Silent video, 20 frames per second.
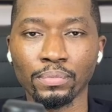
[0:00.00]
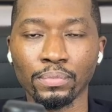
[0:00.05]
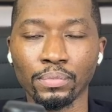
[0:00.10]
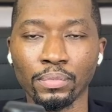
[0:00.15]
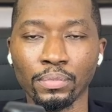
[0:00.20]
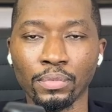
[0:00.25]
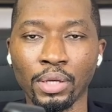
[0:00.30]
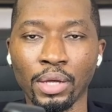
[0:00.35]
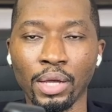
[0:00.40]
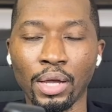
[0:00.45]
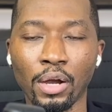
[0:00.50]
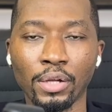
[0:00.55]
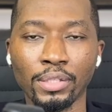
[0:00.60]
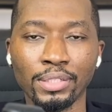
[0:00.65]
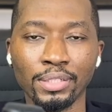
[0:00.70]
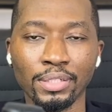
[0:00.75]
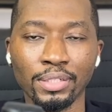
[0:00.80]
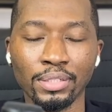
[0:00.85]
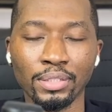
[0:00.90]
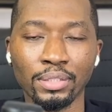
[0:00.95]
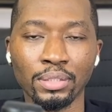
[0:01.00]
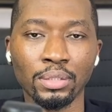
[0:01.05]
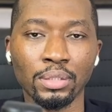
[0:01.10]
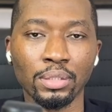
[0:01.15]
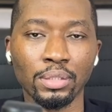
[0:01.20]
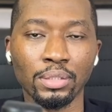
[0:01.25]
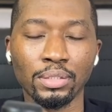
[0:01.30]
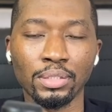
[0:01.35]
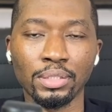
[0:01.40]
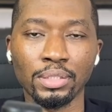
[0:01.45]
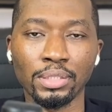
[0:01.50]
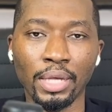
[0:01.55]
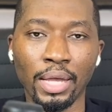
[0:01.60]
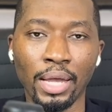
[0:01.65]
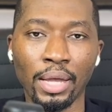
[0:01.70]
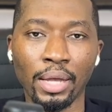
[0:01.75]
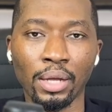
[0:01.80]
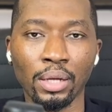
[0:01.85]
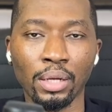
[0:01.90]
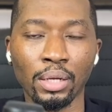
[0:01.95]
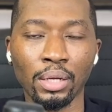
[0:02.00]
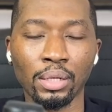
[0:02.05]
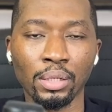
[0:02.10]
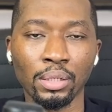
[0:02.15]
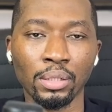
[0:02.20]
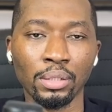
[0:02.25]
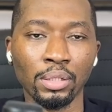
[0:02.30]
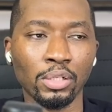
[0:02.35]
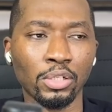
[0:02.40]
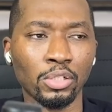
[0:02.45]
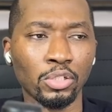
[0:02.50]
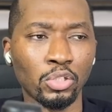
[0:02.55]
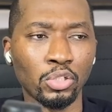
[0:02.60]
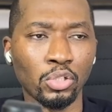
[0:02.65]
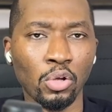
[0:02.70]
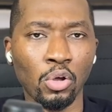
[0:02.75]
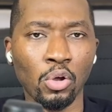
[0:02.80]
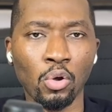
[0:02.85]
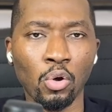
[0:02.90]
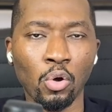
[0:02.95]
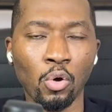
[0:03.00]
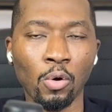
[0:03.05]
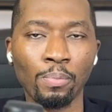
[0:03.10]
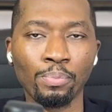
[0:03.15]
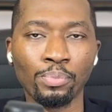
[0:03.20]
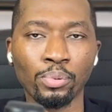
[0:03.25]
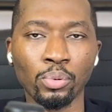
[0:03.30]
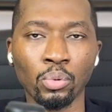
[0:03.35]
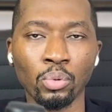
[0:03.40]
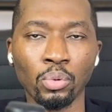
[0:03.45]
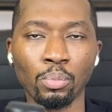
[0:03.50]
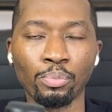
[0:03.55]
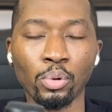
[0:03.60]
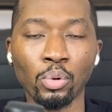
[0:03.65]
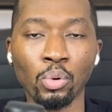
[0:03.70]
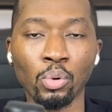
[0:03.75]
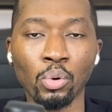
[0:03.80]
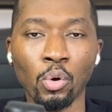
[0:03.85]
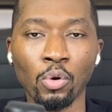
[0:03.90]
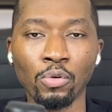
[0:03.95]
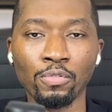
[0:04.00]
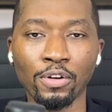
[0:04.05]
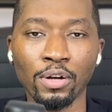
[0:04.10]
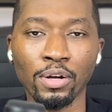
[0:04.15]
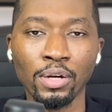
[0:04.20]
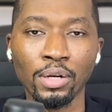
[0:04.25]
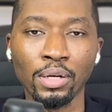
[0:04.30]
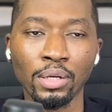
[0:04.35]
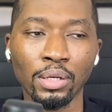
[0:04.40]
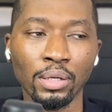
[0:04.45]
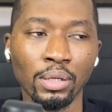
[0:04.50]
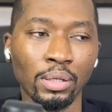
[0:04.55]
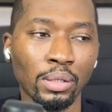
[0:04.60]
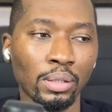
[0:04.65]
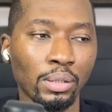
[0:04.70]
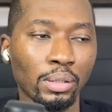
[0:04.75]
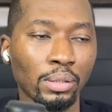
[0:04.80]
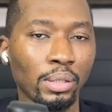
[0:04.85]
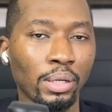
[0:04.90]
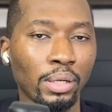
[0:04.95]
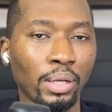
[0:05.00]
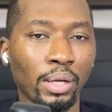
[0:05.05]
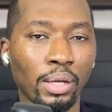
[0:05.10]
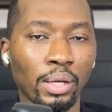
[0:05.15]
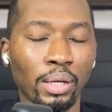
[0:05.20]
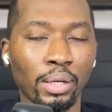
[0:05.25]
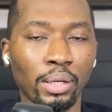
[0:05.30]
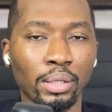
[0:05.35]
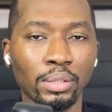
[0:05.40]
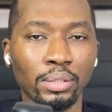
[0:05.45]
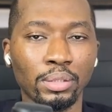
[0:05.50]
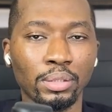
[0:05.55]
The artist sang a song called Pull Over, and